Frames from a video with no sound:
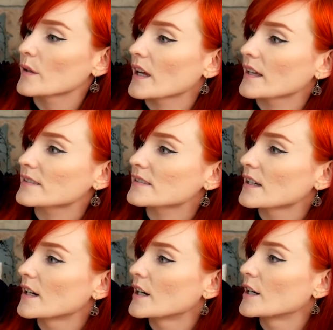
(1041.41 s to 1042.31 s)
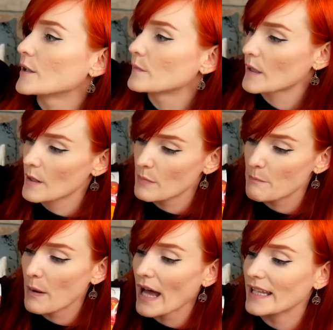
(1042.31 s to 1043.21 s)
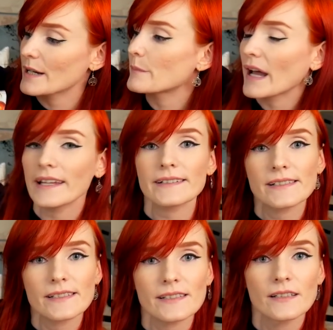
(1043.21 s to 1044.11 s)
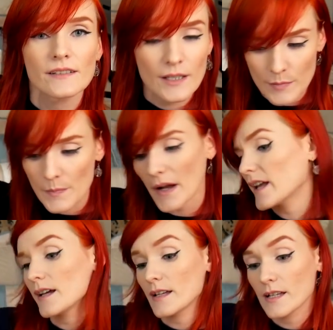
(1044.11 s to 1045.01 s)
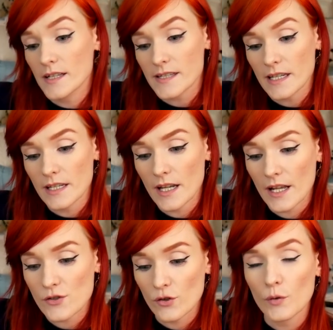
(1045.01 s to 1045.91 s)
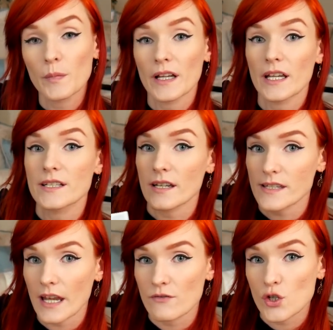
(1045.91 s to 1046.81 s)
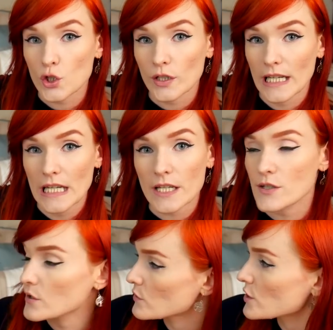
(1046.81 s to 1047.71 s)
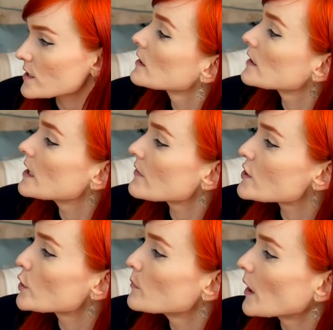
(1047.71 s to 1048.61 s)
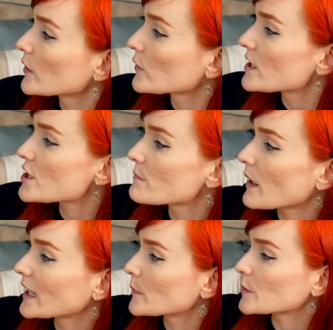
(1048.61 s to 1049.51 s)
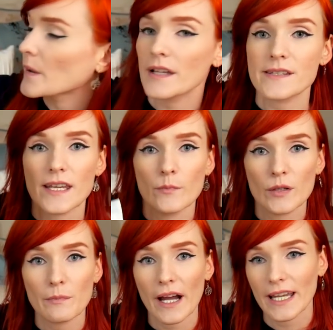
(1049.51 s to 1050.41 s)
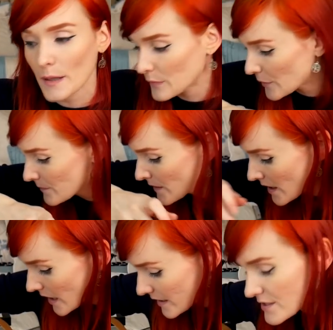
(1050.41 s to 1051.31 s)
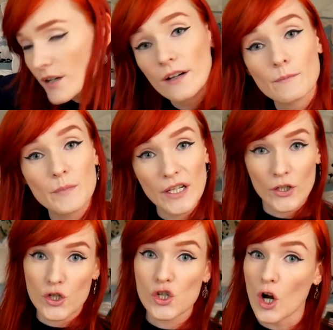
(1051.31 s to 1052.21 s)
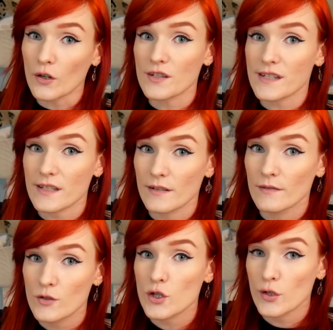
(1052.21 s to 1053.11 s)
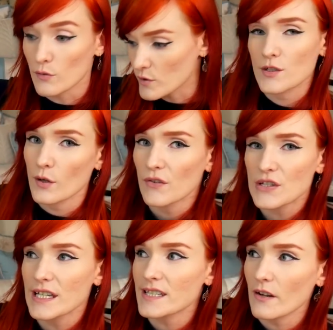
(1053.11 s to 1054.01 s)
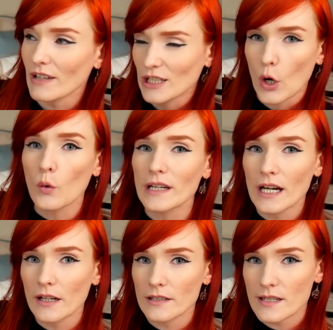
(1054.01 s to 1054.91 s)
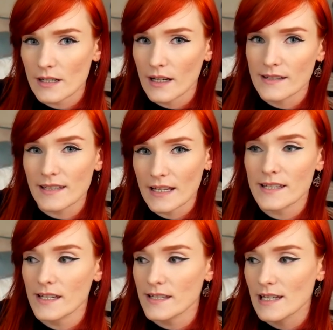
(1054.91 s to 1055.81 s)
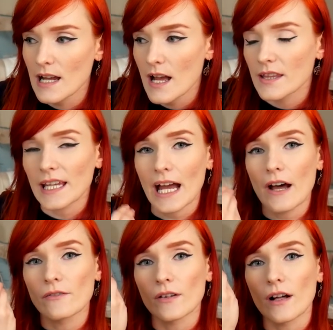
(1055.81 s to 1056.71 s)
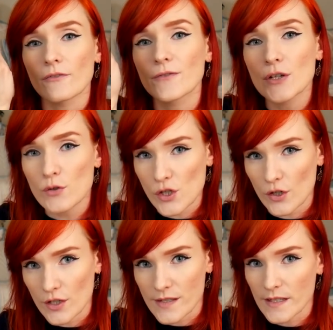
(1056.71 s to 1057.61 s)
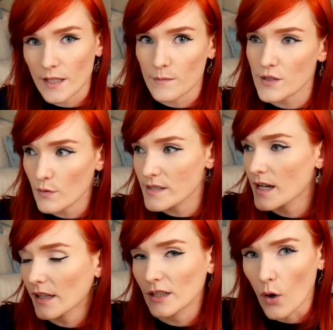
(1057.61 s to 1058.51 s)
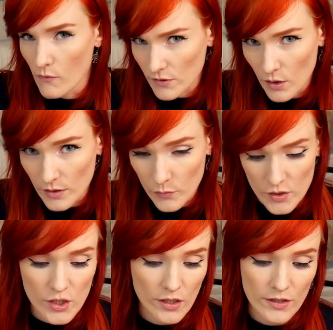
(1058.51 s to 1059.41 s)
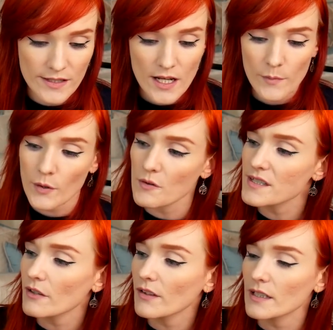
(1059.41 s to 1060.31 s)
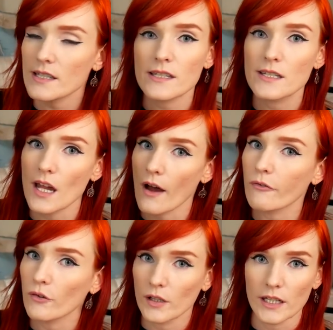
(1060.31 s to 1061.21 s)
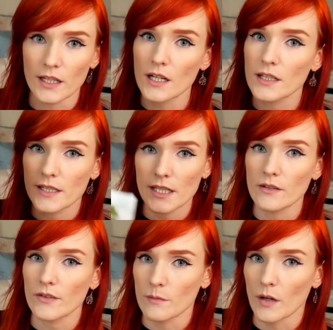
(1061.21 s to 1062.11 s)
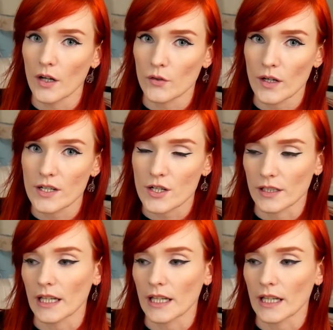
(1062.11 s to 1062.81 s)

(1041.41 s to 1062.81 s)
We got some papaya bites. Papaya is natural, but it does have sugar in it, so just give it to in moderation. Pineapple bites, same with pineapple. And these are bigger chunks too. So if you see stuff like coconut uh, slices, they have few sugars in them, so it's not like overloaded with sugars. But with stuff like this, definitely give in moderation.